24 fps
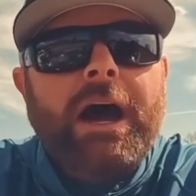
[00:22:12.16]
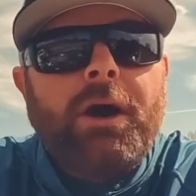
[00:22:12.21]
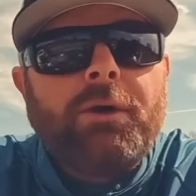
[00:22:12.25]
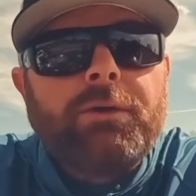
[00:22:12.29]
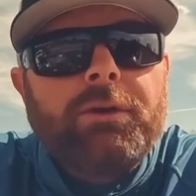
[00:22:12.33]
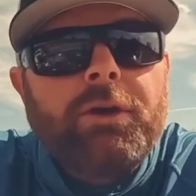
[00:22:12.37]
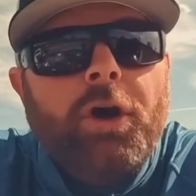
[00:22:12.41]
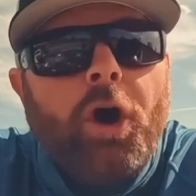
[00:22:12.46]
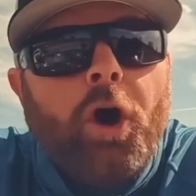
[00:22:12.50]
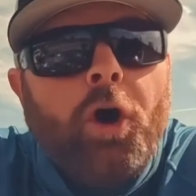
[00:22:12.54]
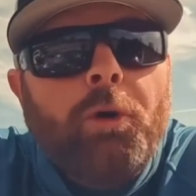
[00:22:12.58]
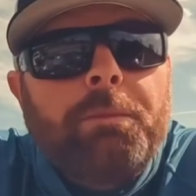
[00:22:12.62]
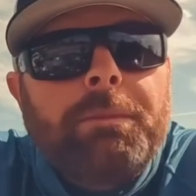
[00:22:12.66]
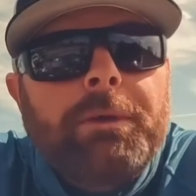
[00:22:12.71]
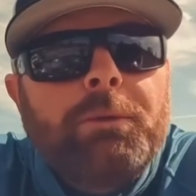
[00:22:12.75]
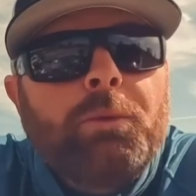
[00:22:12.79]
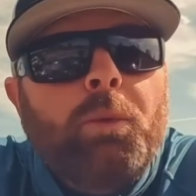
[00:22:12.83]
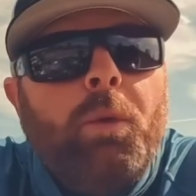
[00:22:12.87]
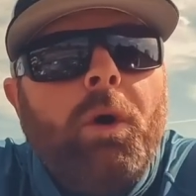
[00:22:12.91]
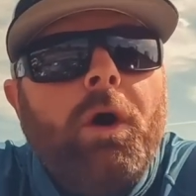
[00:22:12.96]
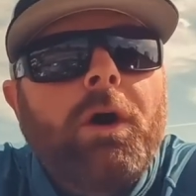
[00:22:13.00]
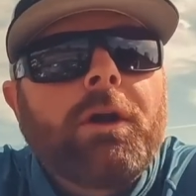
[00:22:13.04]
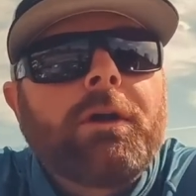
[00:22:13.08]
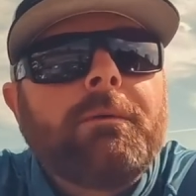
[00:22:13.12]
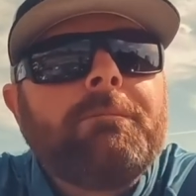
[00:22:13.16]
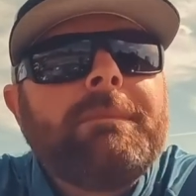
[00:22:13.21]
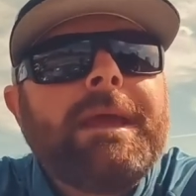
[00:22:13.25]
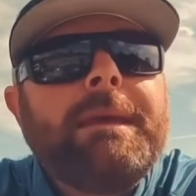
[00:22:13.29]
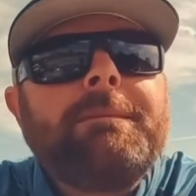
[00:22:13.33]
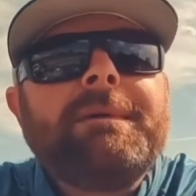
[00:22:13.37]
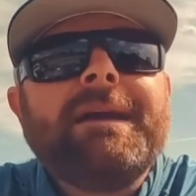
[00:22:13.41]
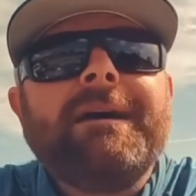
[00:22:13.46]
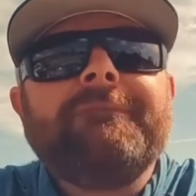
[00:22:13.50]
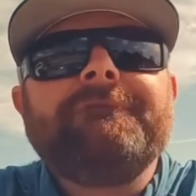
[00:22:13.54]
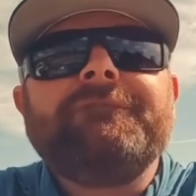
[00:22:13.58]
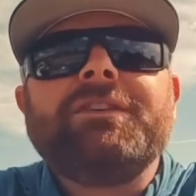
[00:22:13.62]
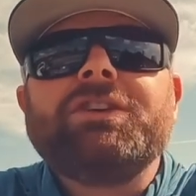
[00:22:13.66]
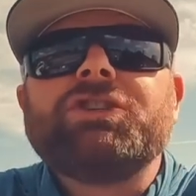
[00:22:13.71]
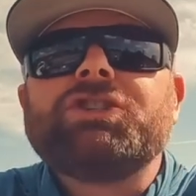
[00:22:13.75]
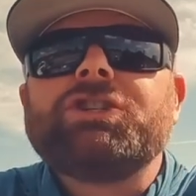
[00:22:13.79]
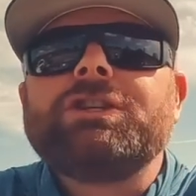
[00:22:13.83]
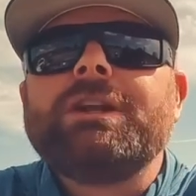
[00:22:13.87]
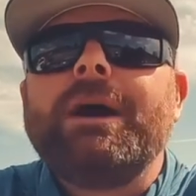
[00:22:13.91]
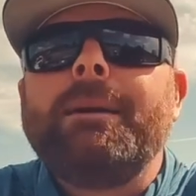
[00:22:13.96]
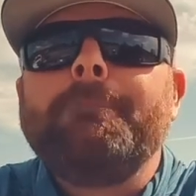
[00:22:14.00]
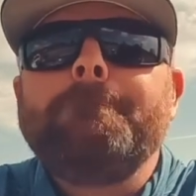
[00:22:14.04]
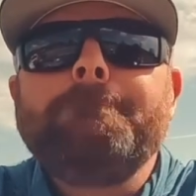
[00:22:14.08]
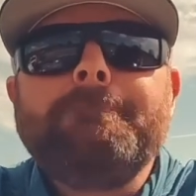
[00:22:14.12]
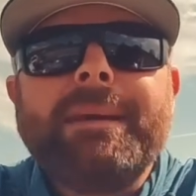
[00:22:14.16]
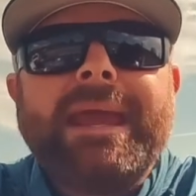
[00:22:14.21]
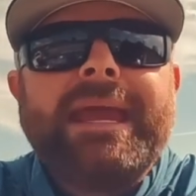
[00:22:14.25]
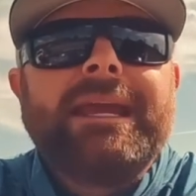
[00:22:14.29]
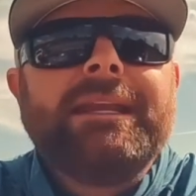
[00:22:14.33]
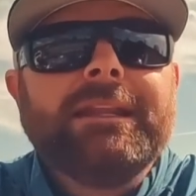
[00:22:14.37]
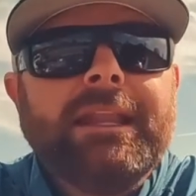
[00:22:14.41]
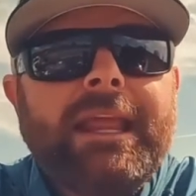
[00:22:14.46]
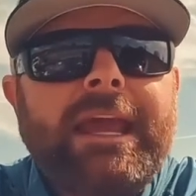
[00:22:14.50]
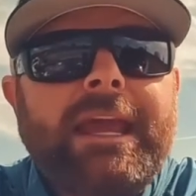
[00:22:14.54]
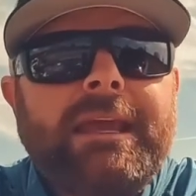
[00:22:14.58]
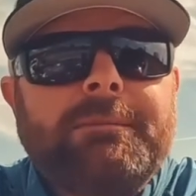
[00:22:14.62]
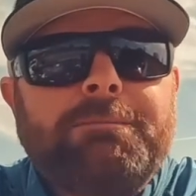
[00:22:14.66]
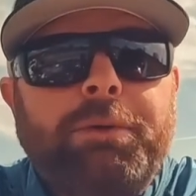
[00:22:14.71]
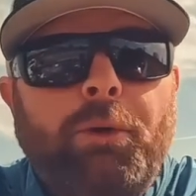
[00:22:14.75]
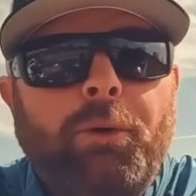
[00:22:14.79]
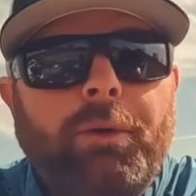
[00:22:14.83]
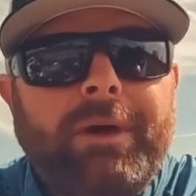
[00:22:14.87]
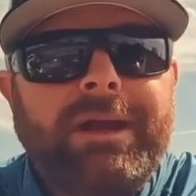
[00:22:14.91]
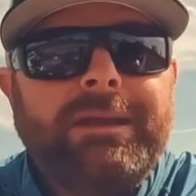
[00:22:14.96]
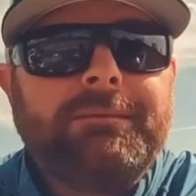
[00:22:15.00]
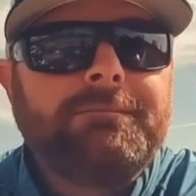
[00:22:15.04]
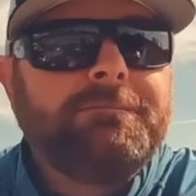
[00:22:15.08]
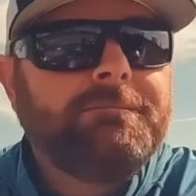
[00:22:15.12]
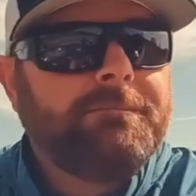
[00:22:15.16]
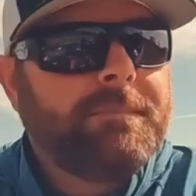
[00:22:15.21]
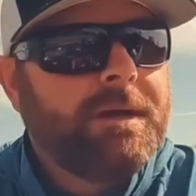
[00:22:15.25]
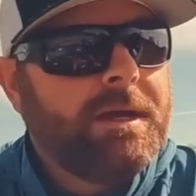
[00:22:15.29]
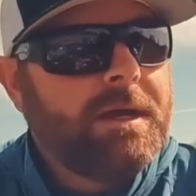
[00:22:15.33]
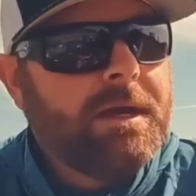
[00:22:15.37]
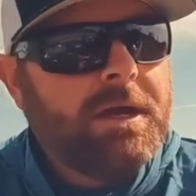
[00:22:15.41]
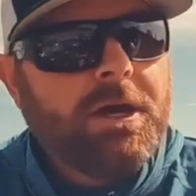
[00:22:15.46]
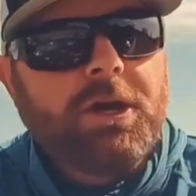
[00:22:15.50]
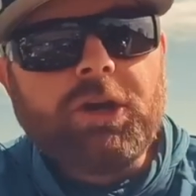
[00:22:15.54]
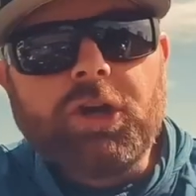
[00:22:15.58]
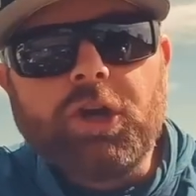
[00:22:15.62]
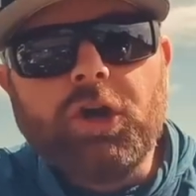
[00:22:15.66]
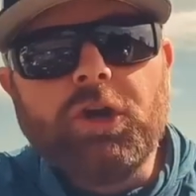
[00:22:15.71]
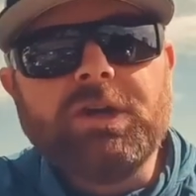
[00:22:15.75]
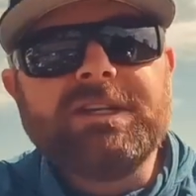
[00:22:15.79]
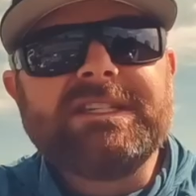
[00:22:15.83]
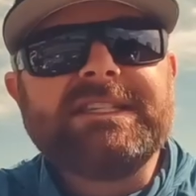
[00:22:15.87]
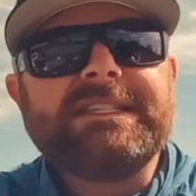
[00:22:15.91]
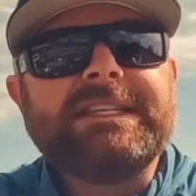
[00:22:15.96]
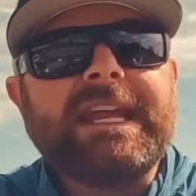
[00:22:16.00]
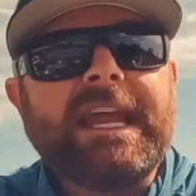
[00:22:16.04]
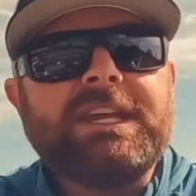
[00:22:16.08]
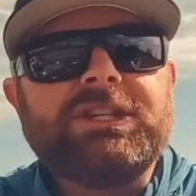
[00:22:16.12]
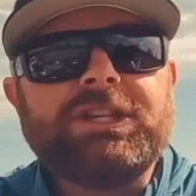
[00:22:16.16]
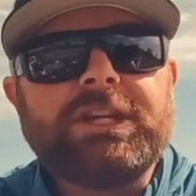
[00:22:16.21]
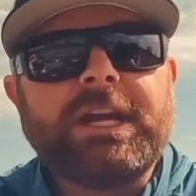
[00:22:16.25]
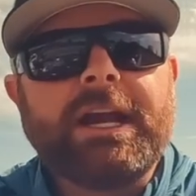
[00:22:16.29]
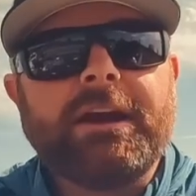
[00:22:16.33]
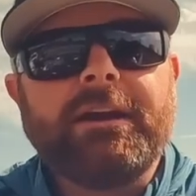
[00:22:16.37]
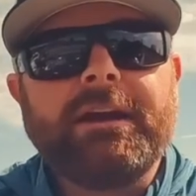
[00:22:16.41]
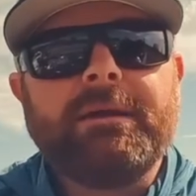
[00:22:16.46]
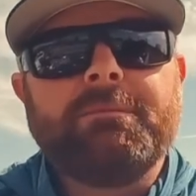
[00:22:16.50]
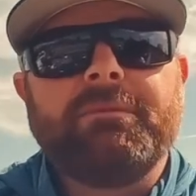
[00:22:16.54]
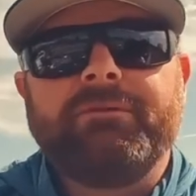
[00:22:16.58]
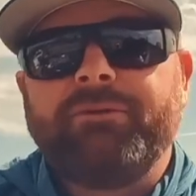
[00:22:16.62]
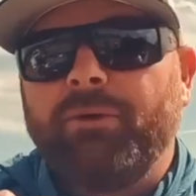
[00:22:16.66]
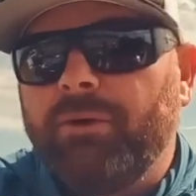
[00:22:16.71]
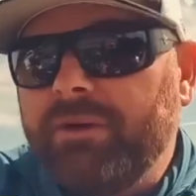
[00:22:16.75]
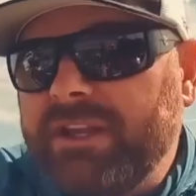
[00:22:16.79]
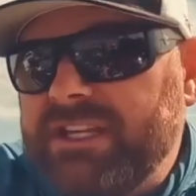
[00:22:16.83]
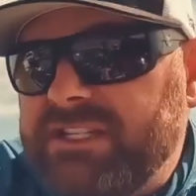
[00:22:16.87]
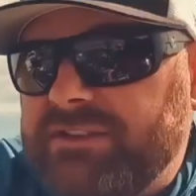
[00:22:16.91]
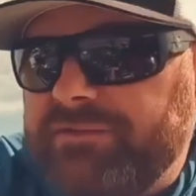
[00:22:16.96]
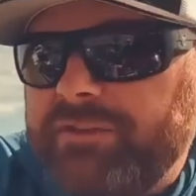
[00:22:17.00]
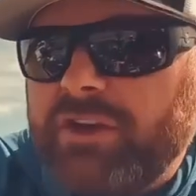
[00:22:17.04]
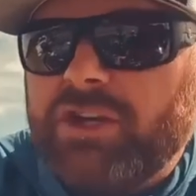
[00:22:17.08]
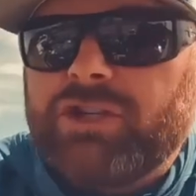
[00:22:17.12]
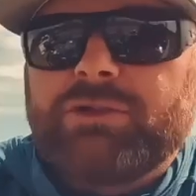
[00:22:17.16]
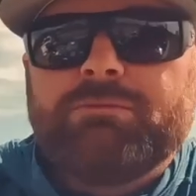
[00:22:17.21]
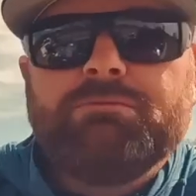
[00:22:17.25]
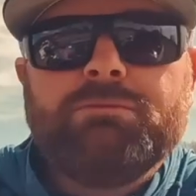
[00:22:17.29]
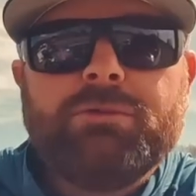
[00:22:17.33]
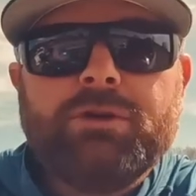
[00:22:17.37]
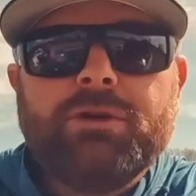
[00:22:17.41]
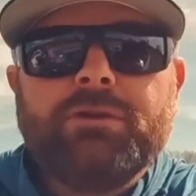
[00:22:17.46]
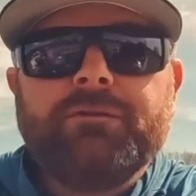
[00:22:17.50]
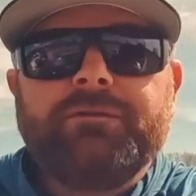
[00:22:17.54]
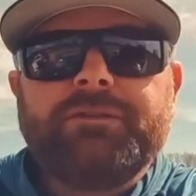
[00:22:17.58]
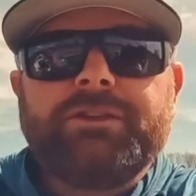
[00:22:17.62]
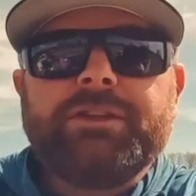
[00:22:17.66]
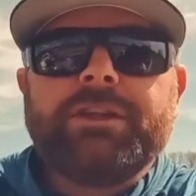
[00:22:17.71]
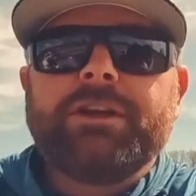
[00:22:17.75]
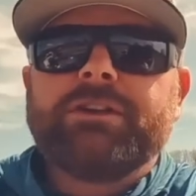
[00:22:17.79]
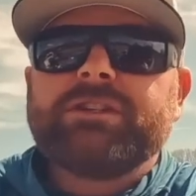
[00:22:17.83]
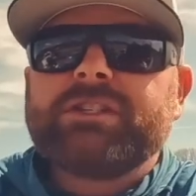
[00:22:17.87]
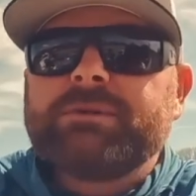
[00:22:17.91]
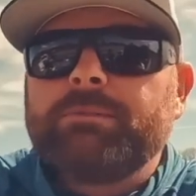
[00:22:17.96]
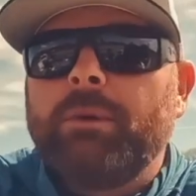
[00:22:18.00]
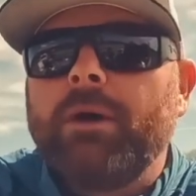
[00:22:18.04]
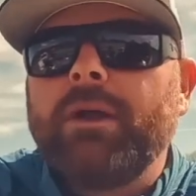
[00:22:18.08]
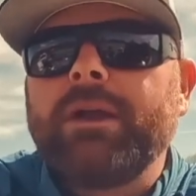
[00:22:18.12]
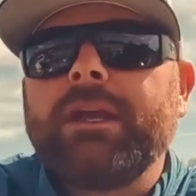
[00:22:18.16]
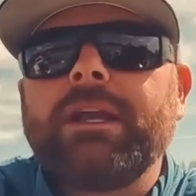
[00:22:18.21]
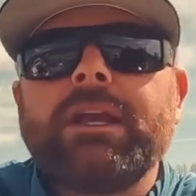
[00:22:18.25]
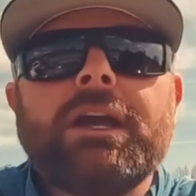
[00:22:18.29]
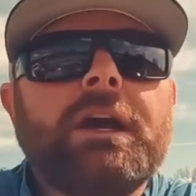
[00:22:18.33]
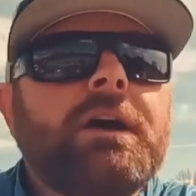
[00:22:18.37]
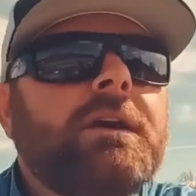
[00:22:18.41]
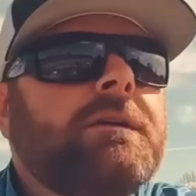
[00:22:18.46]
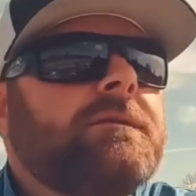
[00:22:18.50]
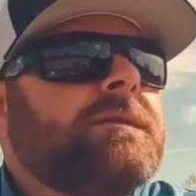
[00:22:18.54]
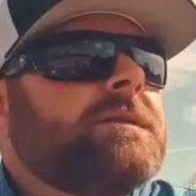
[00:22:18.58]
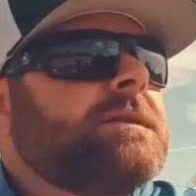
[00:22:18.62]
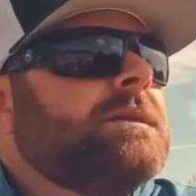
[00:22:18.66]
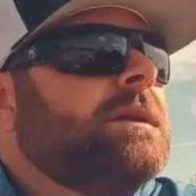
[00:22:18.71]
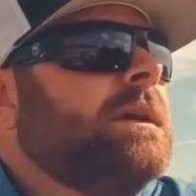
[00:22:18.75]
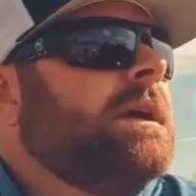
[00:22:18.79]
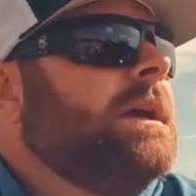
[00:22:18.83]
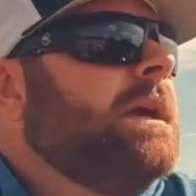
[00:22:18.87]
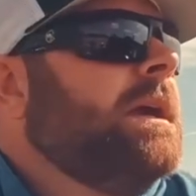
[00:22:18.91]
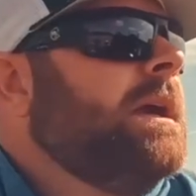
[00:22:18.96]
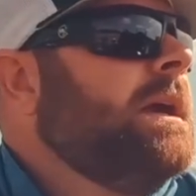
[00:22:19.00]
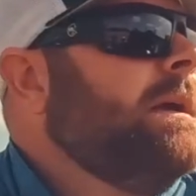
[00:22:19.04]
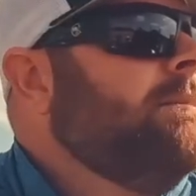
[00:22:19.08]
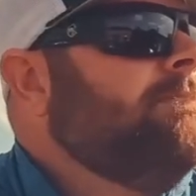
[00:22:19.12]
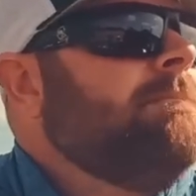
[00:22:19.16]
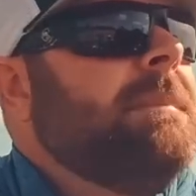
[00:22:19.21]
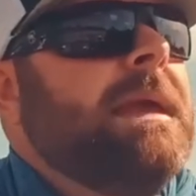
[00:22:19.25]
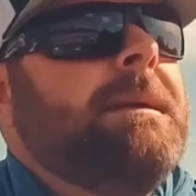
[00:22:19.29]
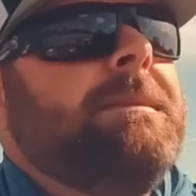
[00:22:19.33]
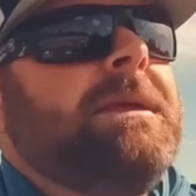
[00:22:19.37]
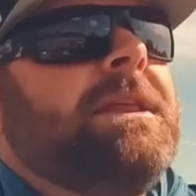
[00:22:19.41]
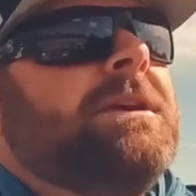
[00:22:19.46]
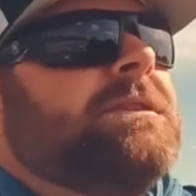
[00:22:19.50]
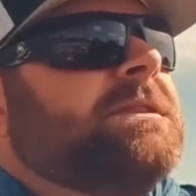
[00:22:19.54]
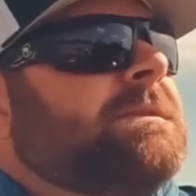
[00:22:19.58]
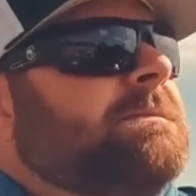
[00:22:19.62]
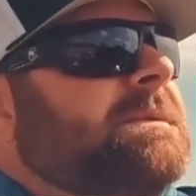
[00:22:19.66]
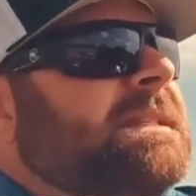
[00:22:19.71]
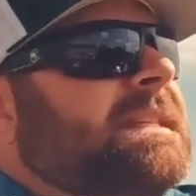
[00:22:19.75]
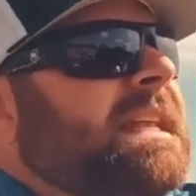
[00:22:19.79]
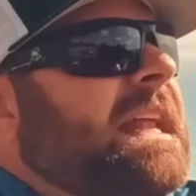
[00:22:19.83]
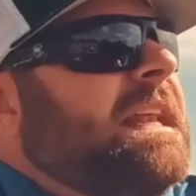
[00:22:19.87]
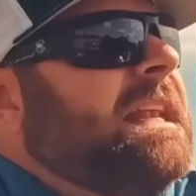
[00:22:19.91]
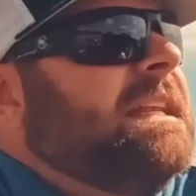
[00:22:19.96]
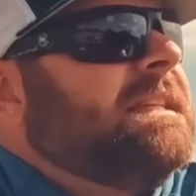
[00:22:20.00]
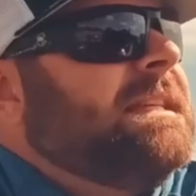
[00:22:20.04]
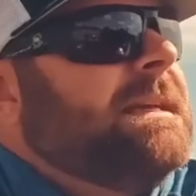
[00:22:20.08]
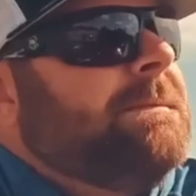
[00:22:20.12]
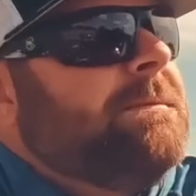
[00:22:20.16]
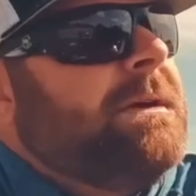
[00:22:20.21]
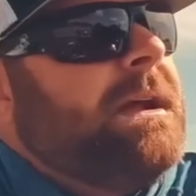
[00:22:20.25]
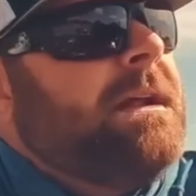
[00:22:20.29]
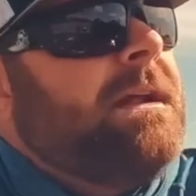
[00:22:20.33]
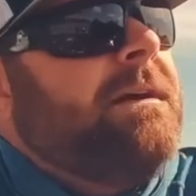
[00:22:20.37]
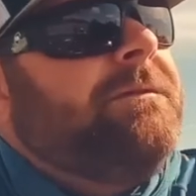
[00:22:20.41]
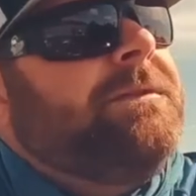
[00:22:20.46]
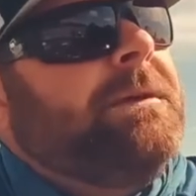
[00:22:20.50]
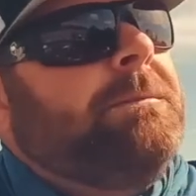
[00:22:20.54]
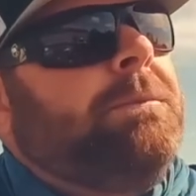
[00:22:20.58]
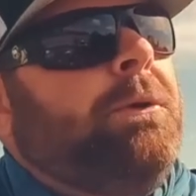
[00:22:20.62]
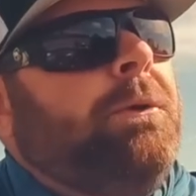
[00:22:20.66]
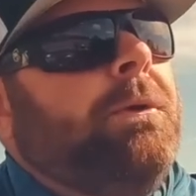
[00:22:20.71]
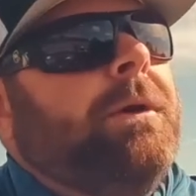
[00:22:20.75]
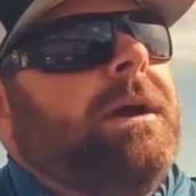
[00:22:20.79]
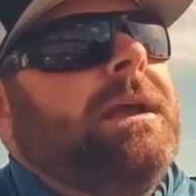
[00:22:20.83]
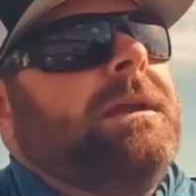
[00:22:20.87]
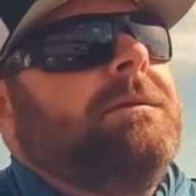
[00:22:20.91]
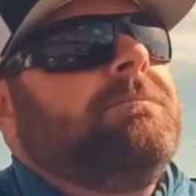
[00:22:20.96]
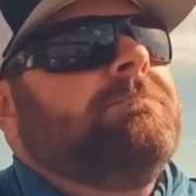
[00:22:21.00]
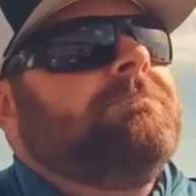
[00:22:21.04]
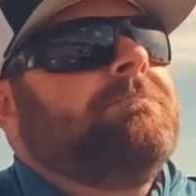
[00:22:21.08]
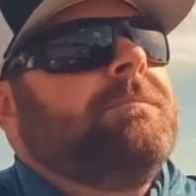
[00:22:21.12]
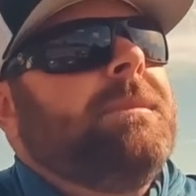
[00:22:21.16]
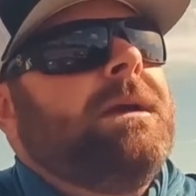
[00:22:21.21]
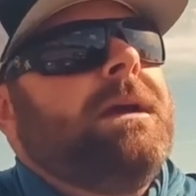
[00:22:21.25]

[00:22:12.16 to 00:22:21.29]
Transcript: out in open water, maybe I'm fishing a main lake point, good staging area before these fish move to their spawning coves. Maybe there's some standing timber out off the point.